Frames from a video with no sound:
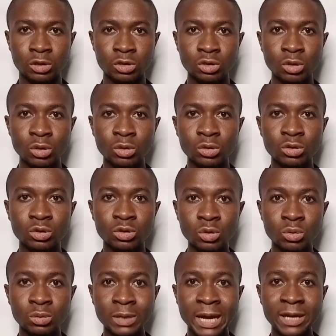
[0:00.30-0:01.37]
So
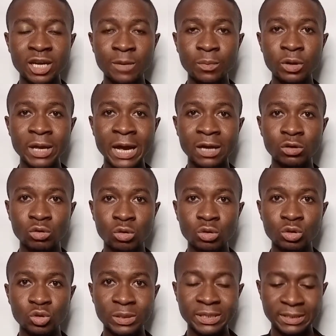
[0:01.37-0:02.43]
soon, Adeboye had
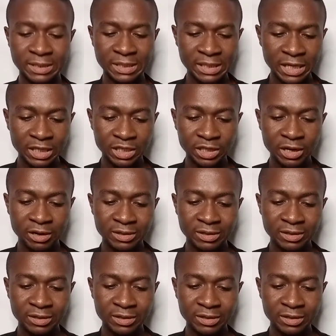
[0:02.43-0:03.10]
grown to his teenage